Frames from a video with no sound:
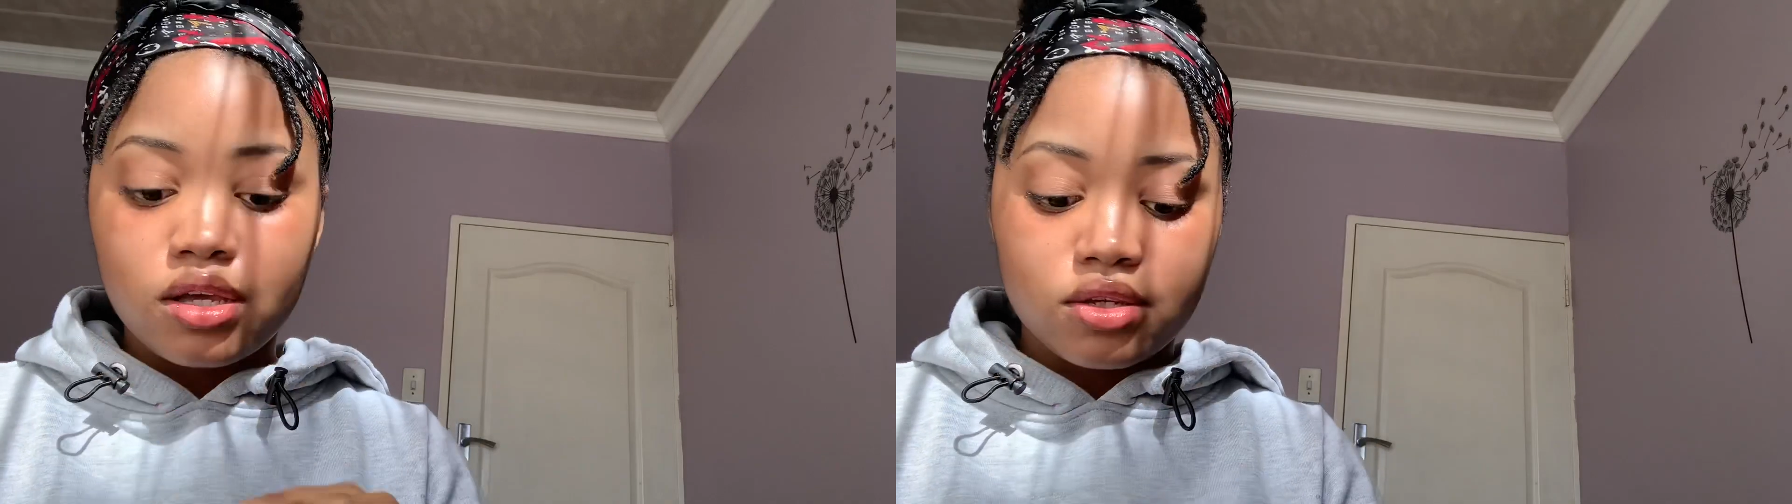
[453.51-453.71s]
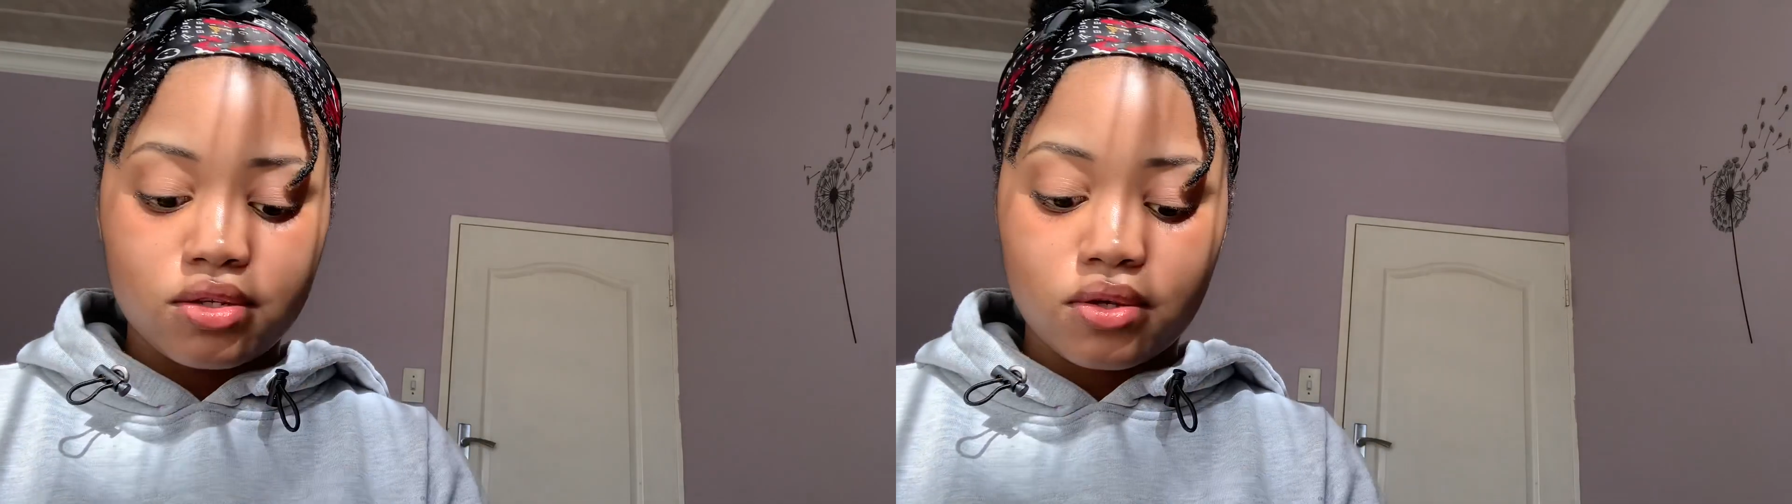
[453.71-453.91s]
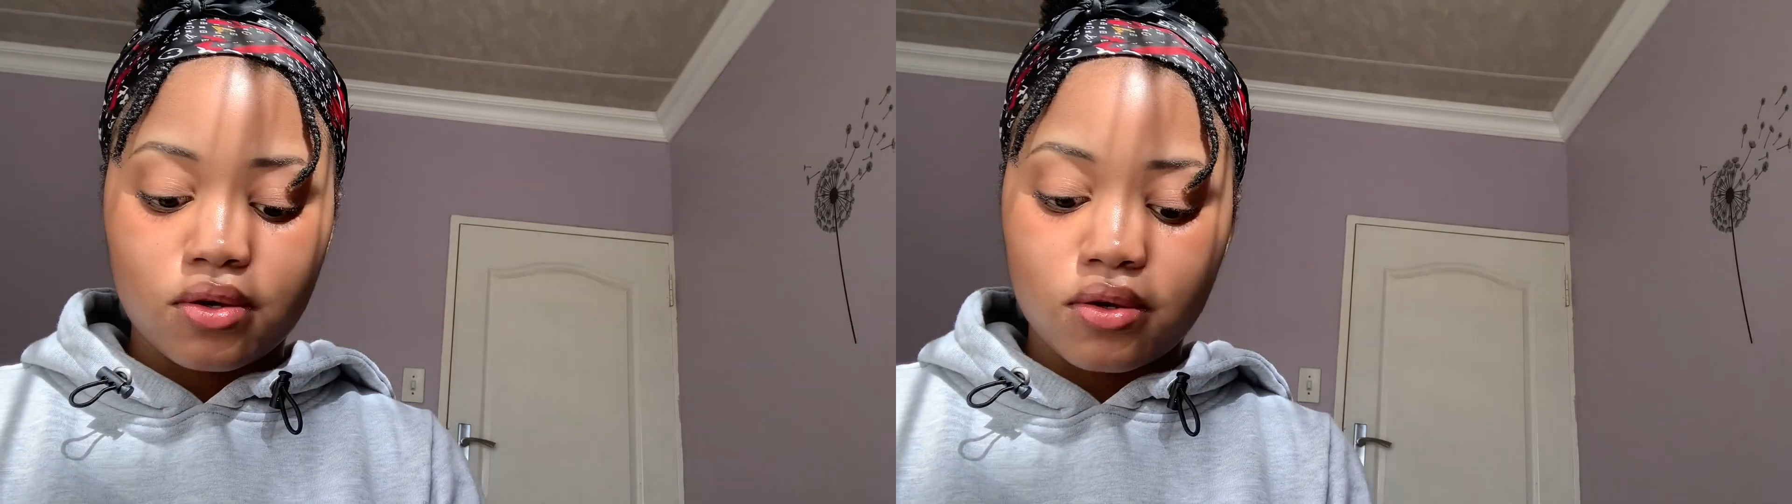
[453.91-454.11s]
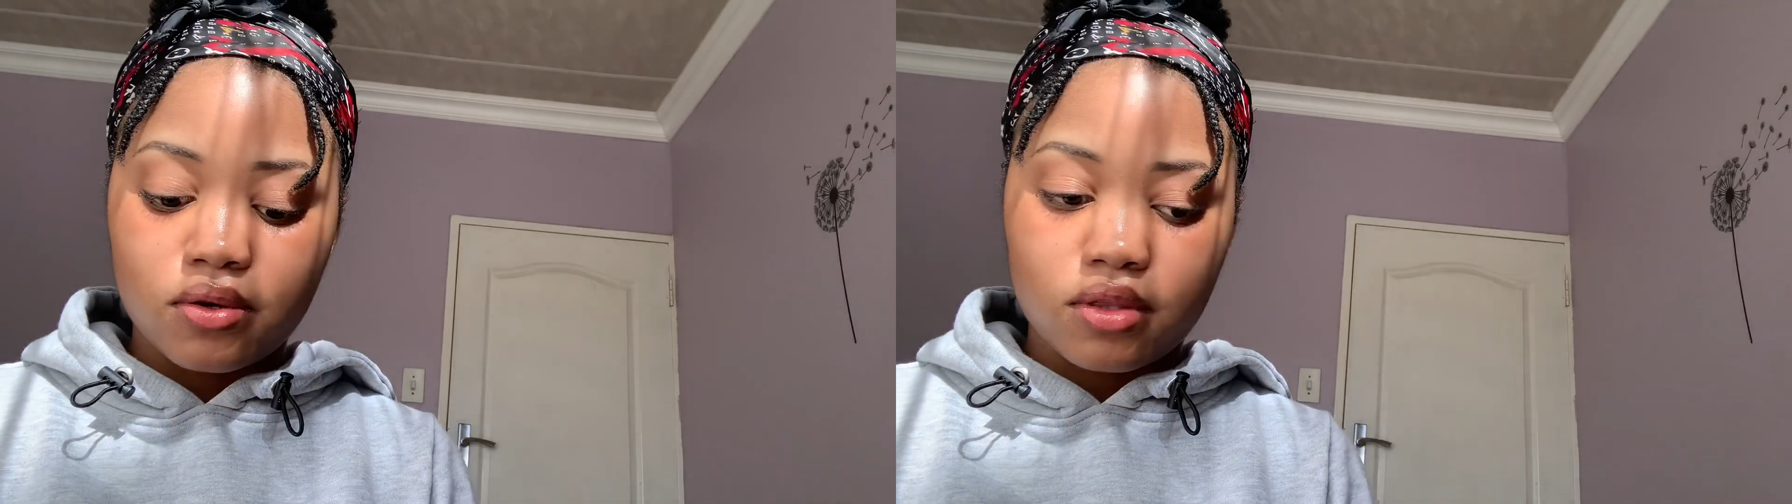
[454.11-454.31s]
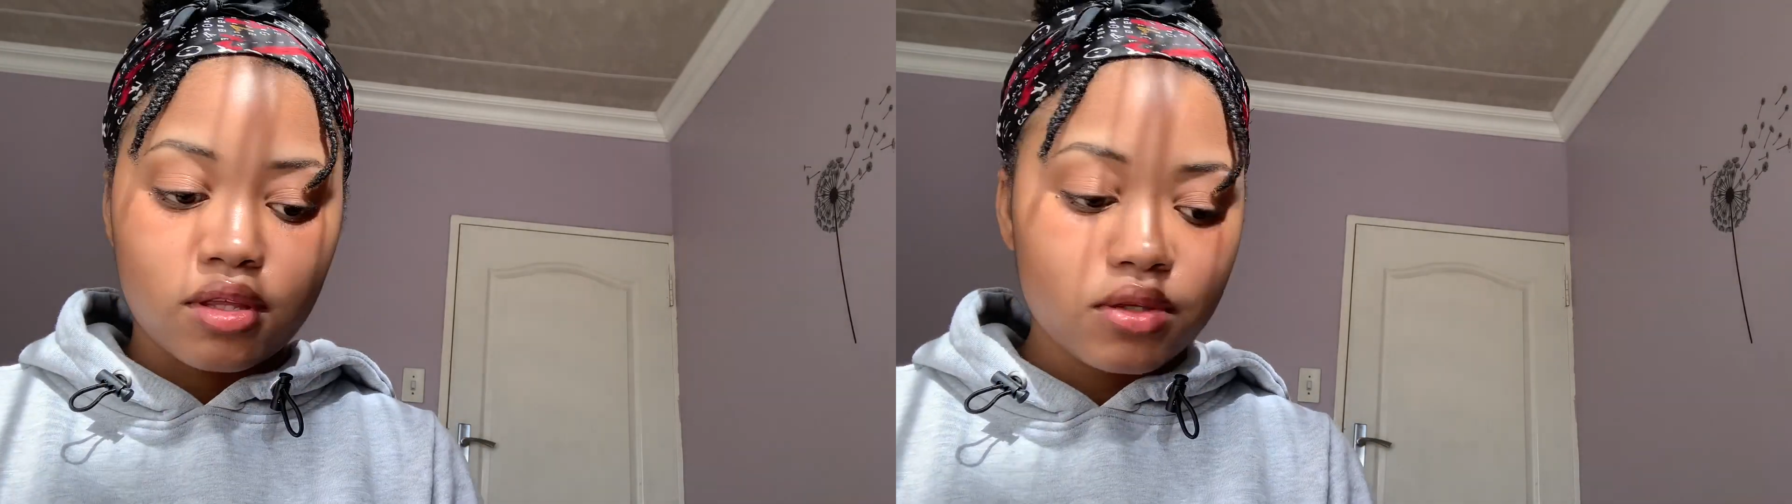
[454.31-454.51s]
So
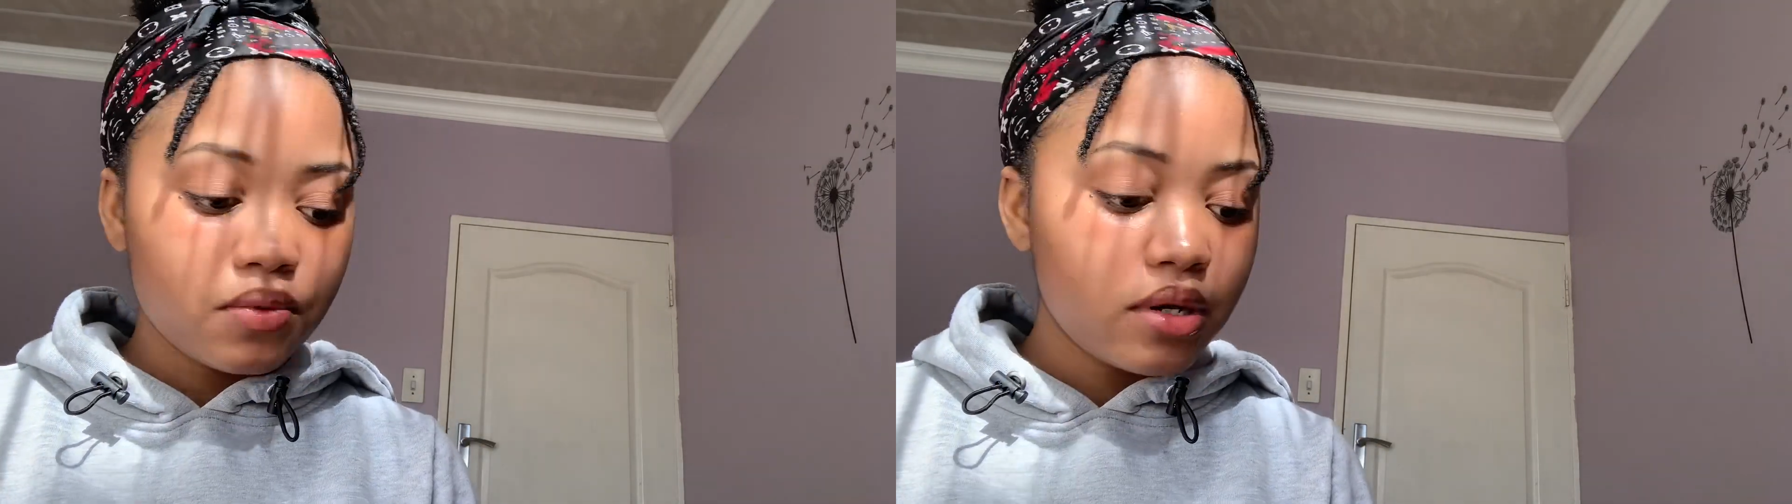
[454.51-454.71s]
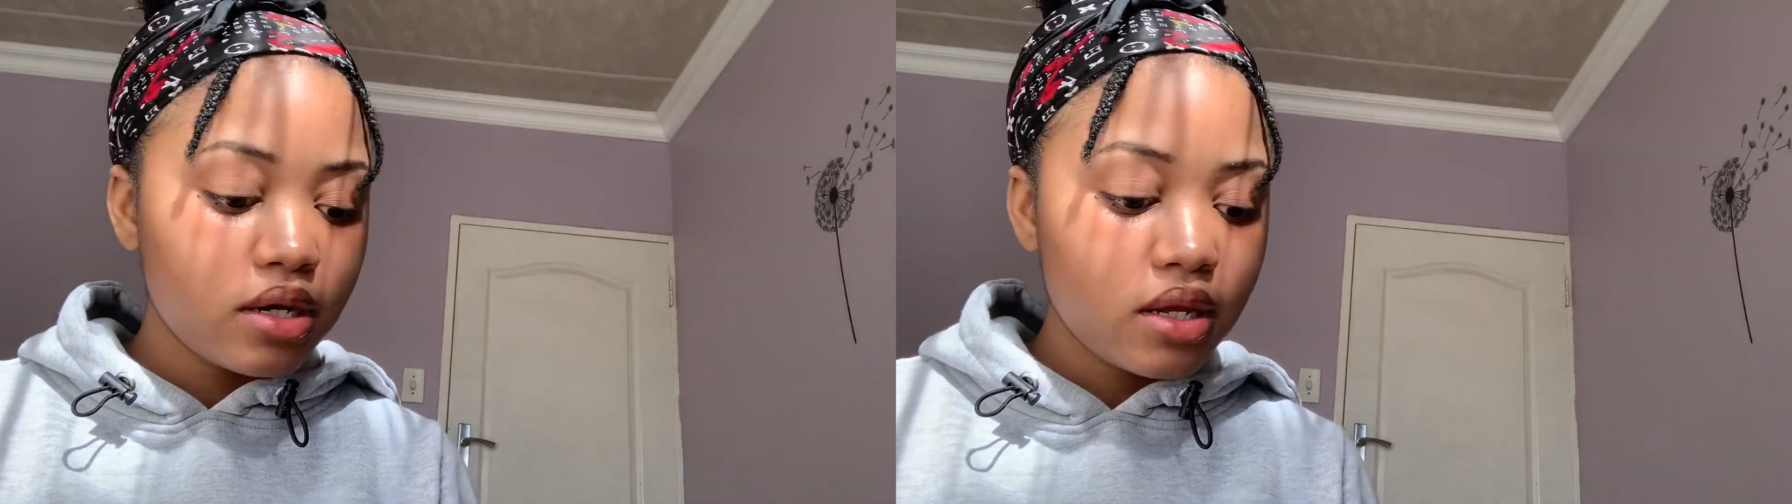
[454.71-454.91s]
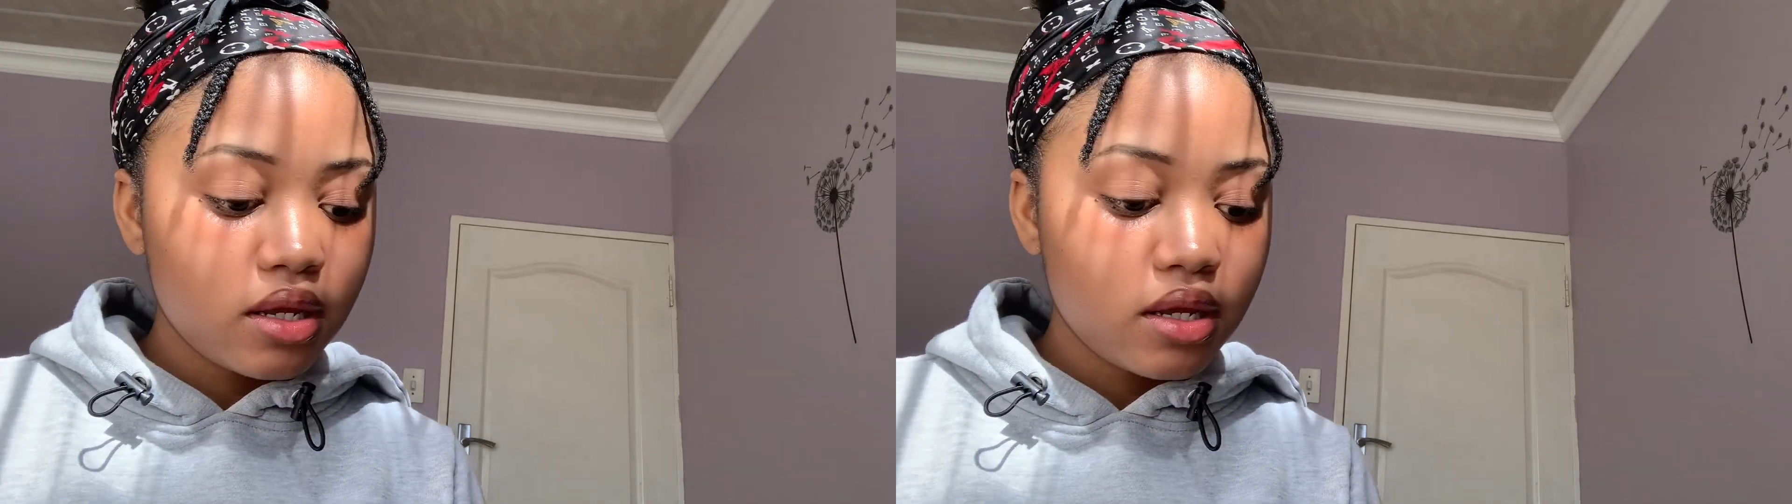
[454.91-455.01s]
this one